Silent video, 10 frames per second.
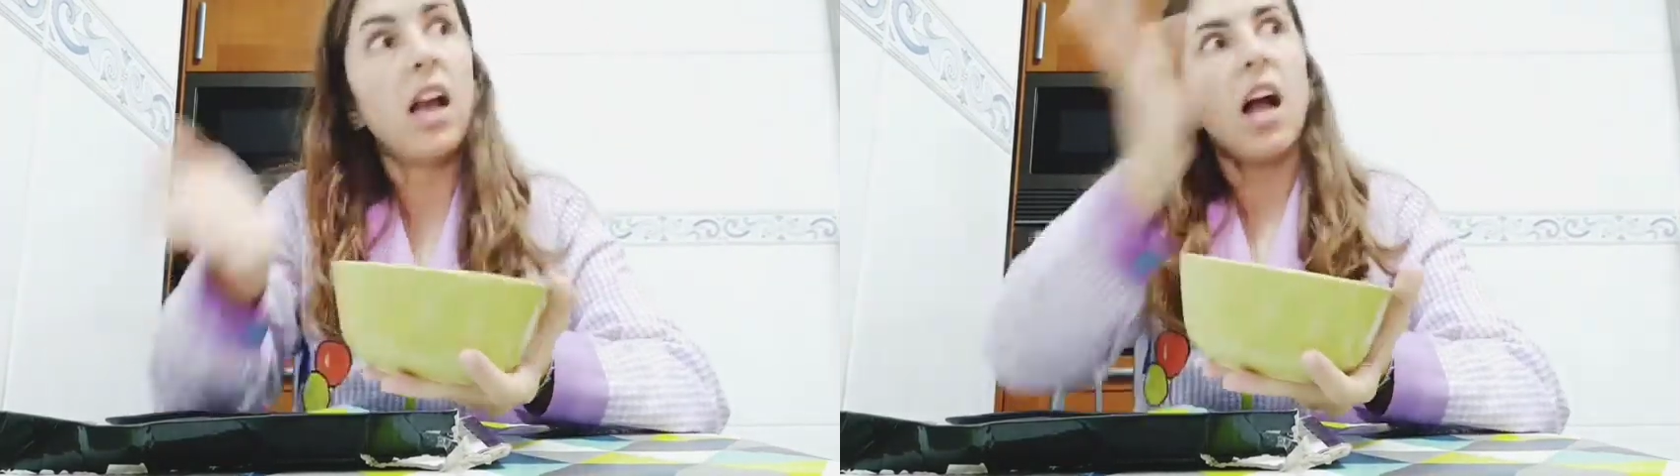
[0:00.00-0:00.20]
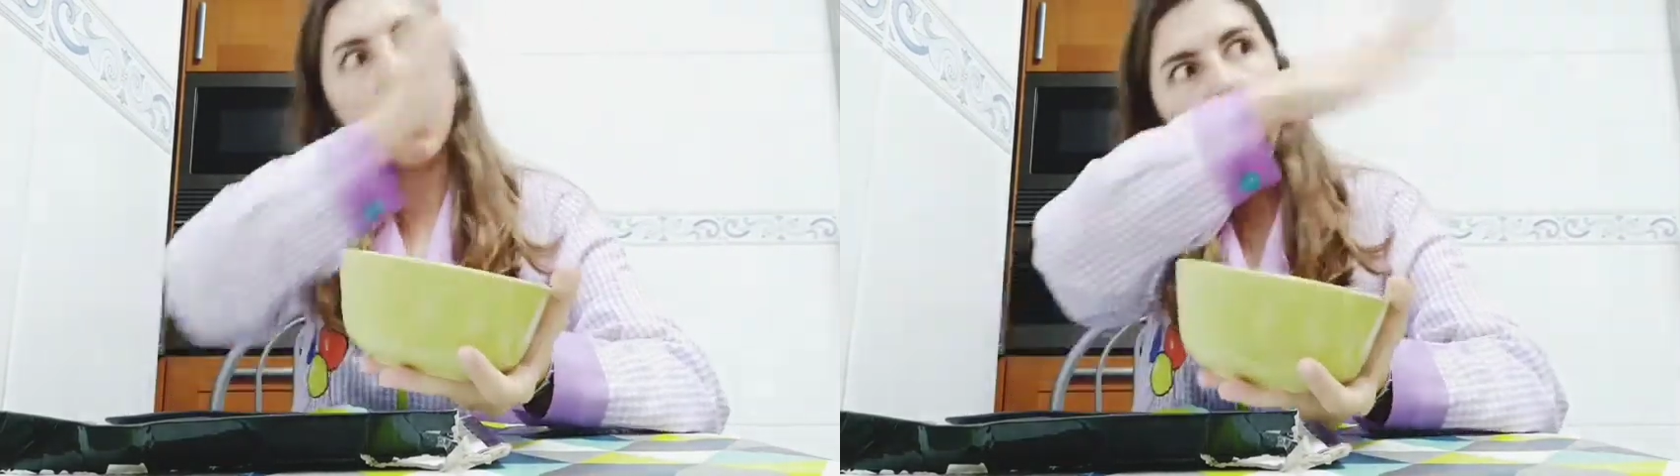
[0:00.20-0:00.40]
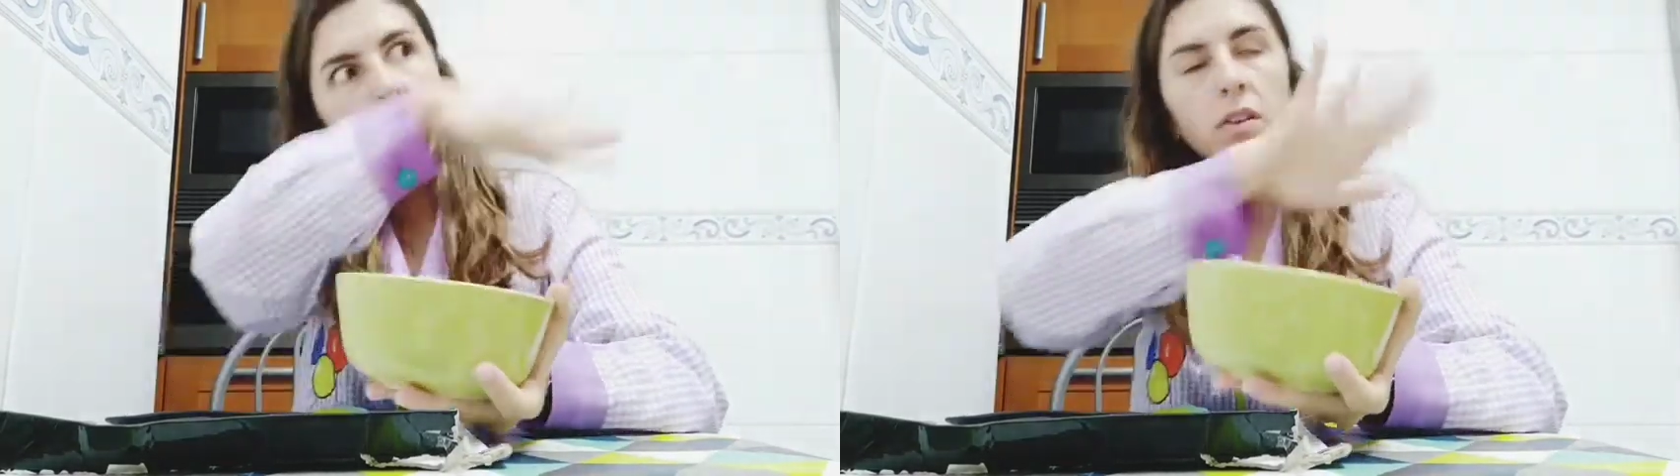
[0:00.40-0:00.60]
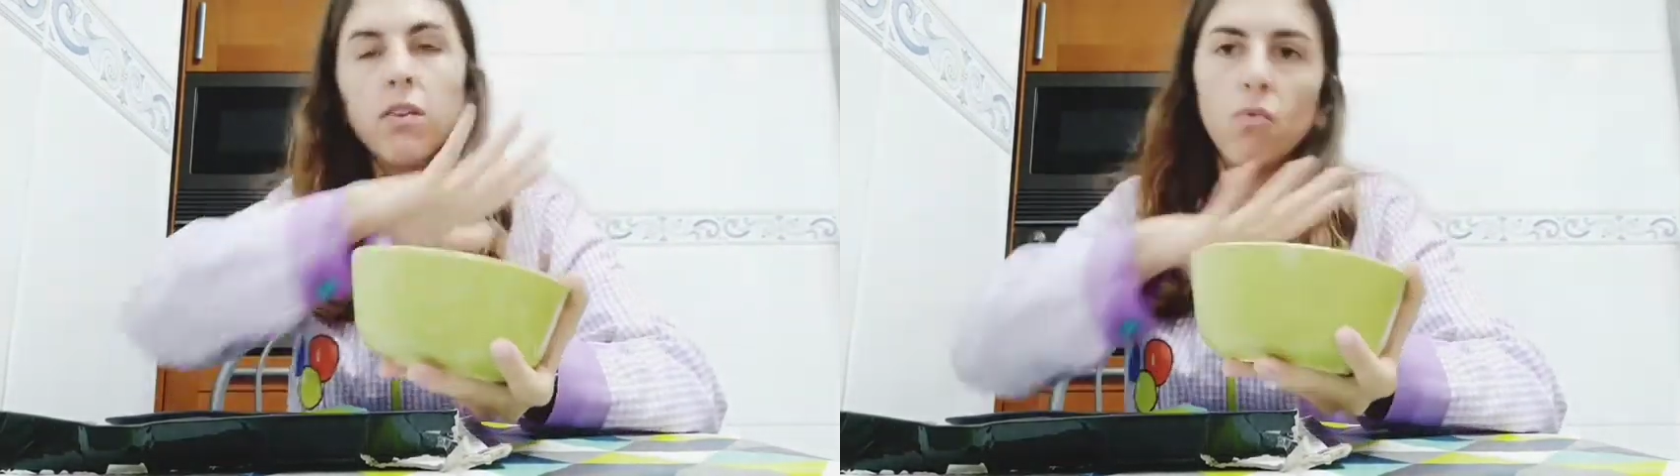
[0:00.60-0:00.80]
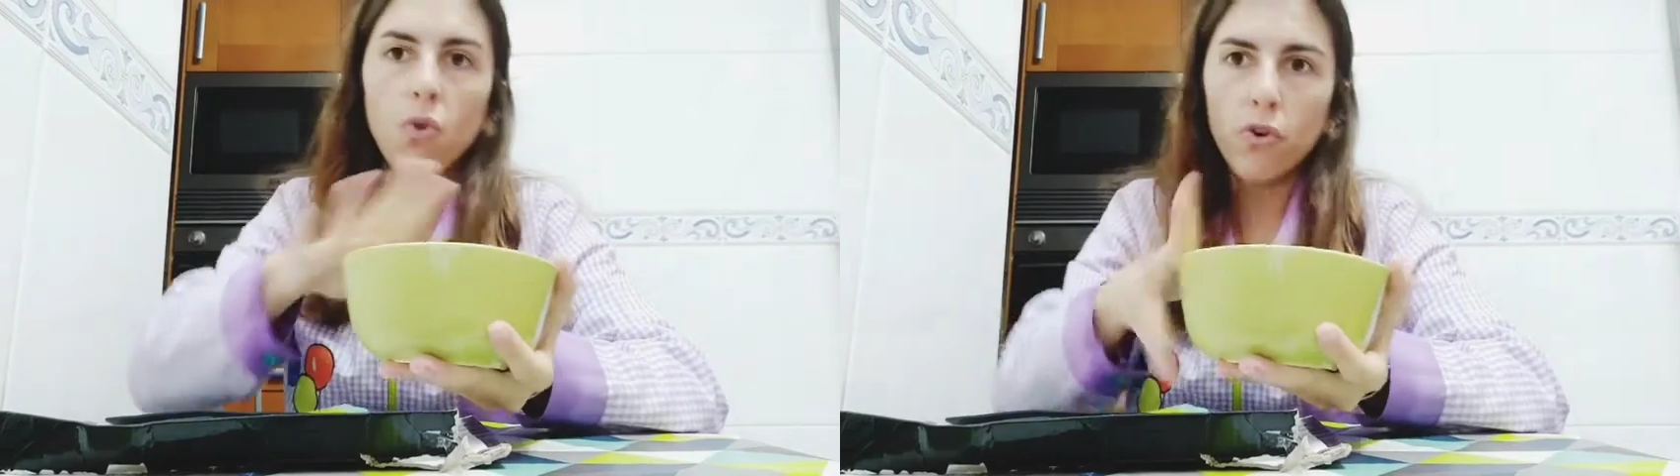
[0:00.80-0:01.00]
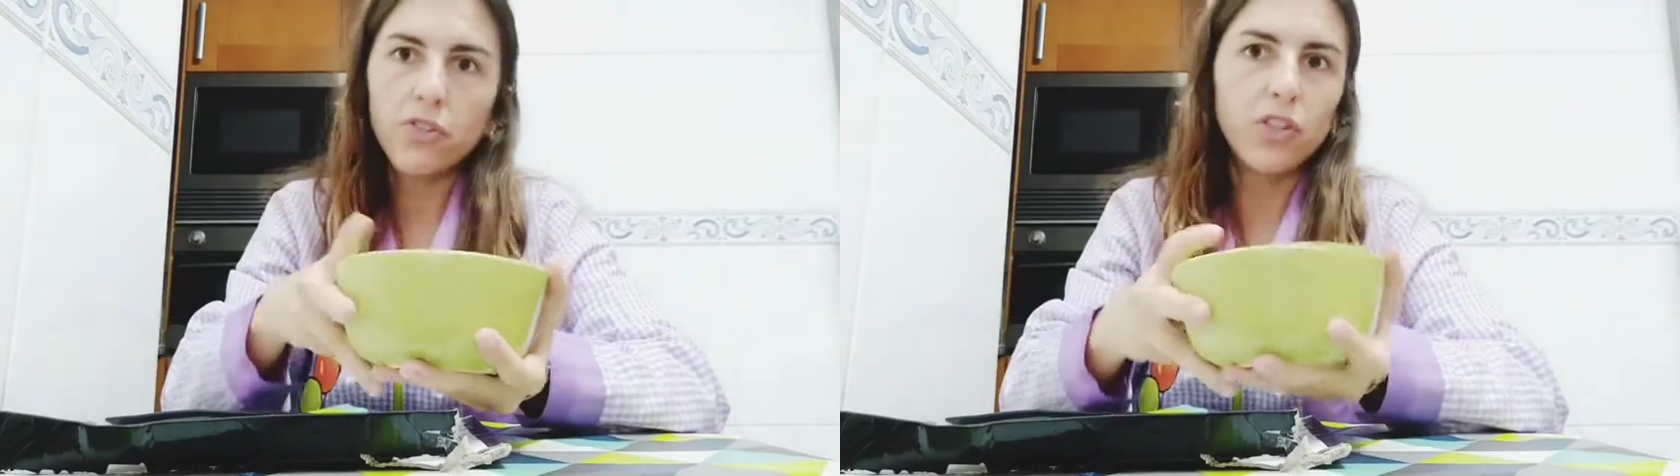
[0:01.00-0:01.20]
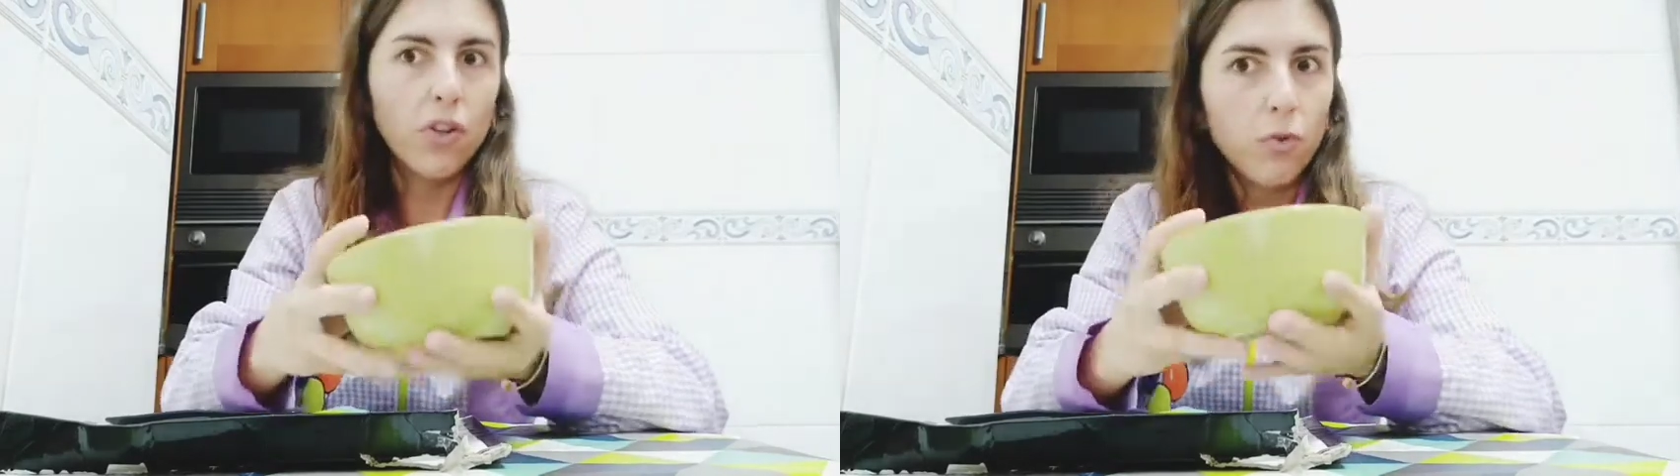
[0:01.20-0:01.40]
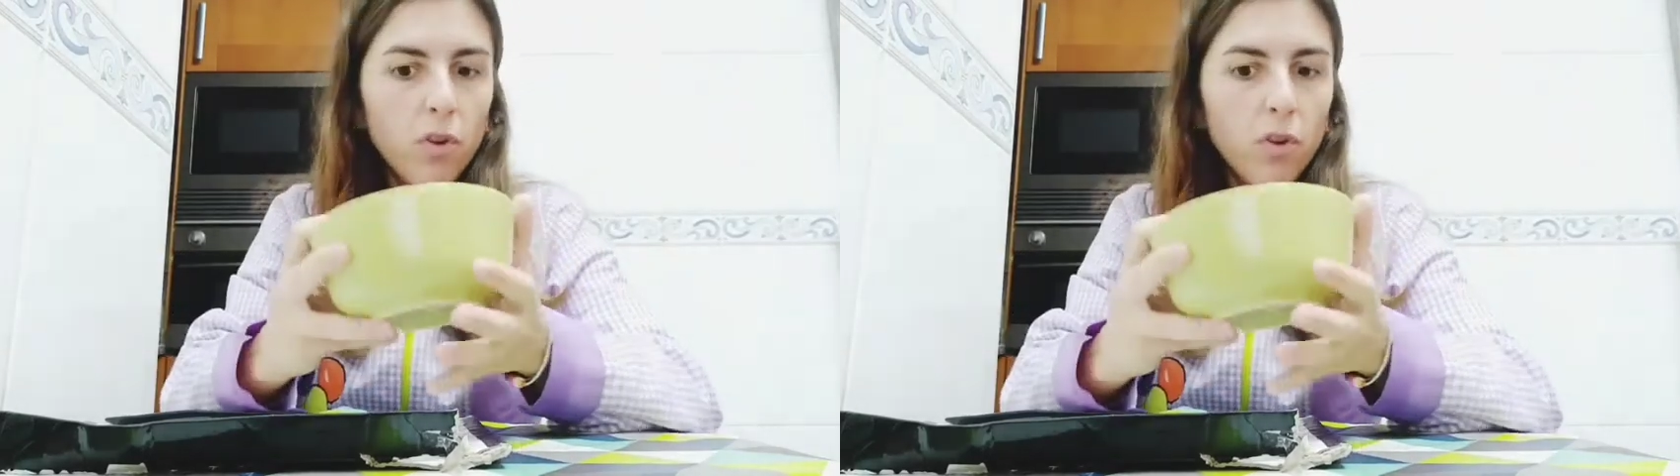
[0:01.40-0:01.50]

I have washed the other